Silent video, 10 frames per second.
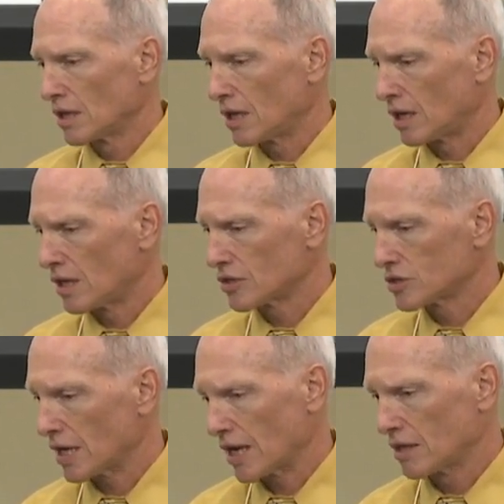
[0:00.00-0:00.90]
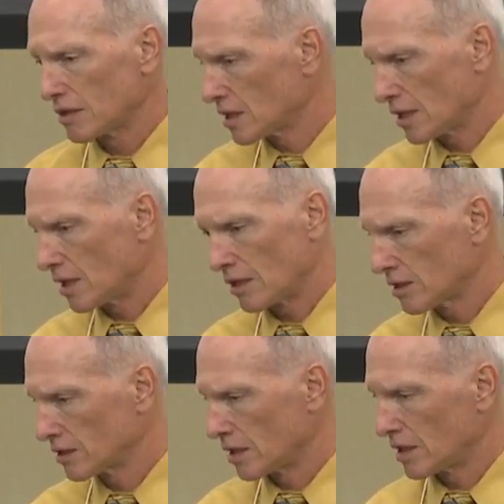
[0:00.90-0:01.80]
Uh, she had, uh,
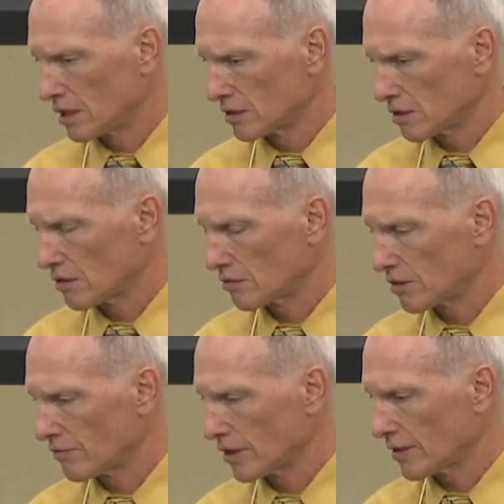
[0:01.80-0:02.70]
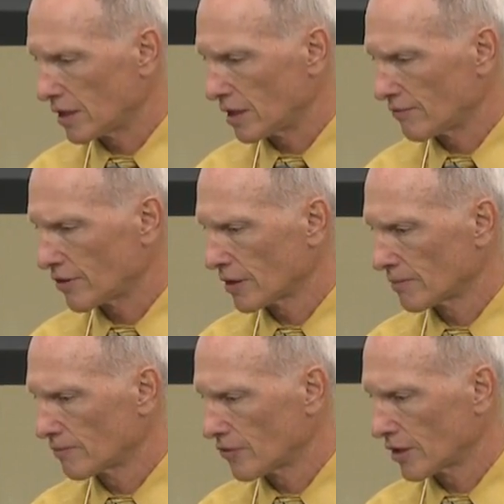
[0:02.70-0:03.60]
uh, you know, a very, uh, very,
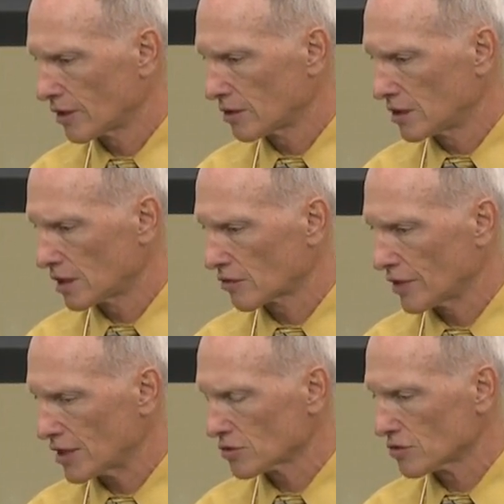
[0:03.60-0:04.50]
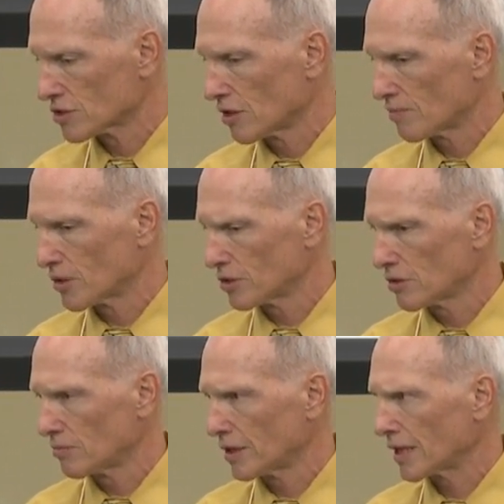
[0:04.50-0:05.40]
very good credentials here at
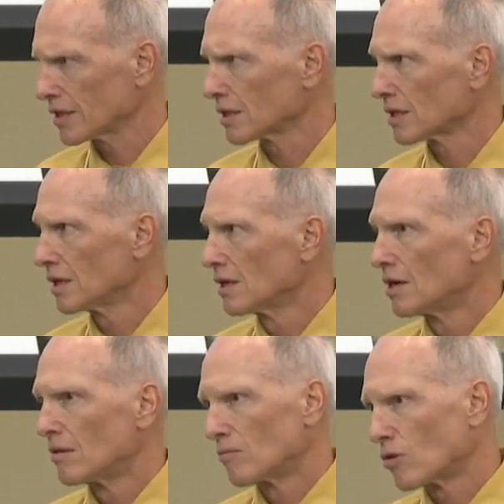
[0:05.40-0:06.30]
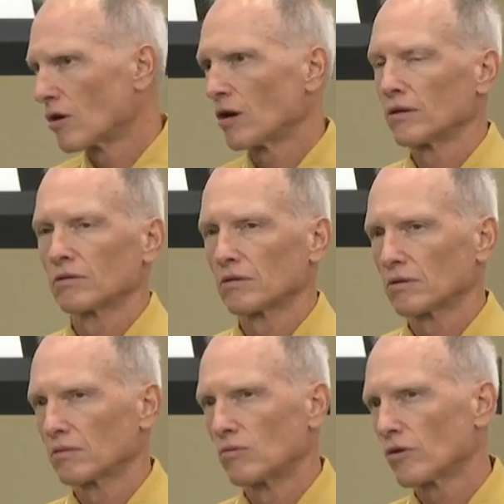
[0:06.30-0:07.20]
Purdue, but I think more,
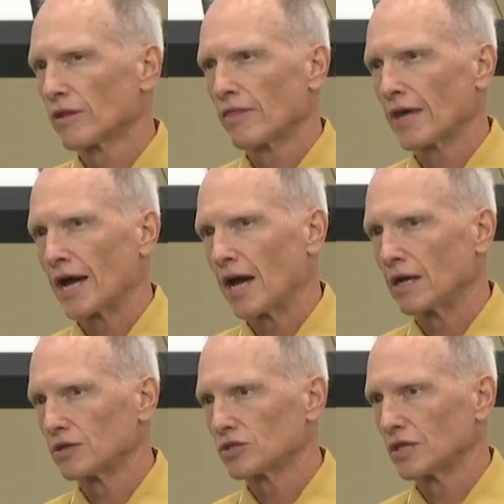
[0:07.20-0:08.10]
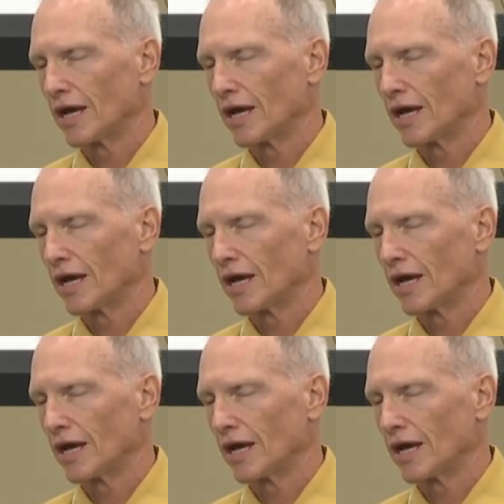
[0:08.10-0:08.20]
more than that, she